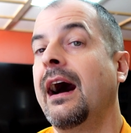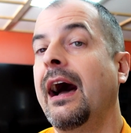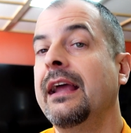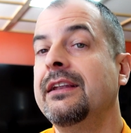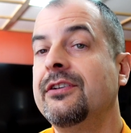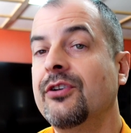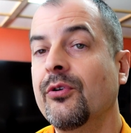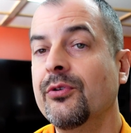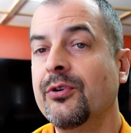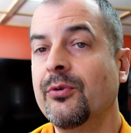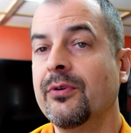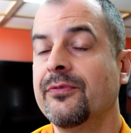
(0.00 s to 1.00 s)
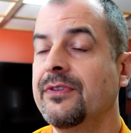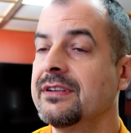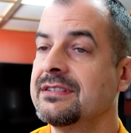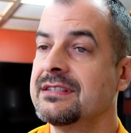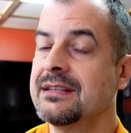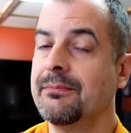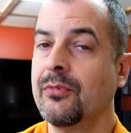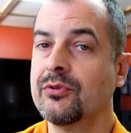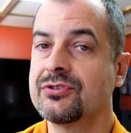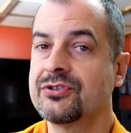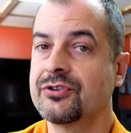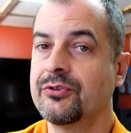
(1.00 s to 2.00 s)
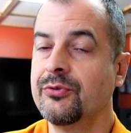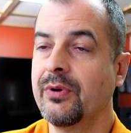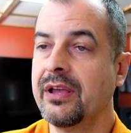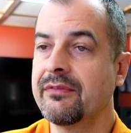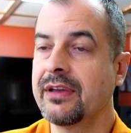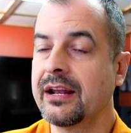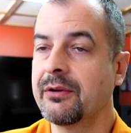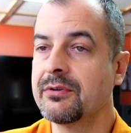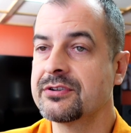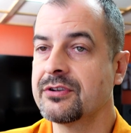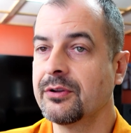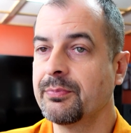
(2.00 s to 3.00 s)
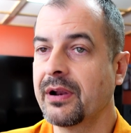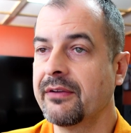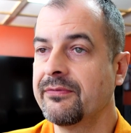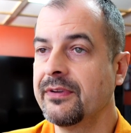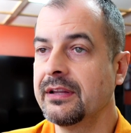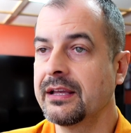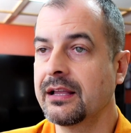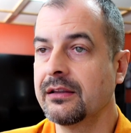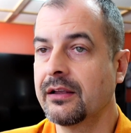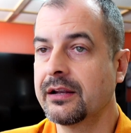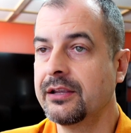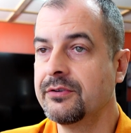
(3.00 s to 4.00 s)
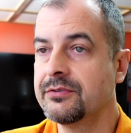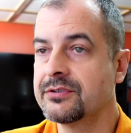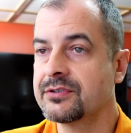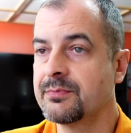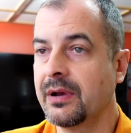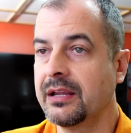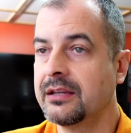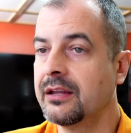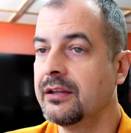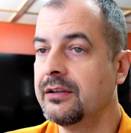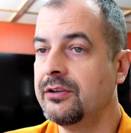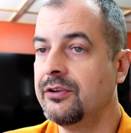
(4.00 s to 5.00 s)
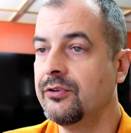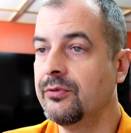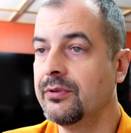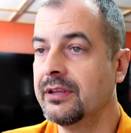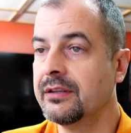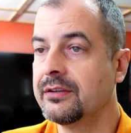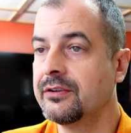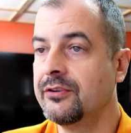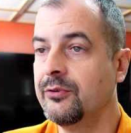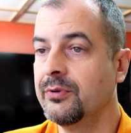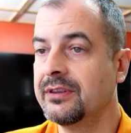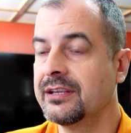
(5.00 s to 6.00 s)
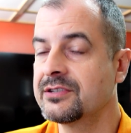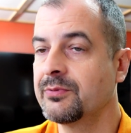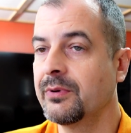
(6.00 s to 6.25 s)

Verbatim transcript: I don't know if this is the most true way of getting a result, but I feel like a lot of users might do it this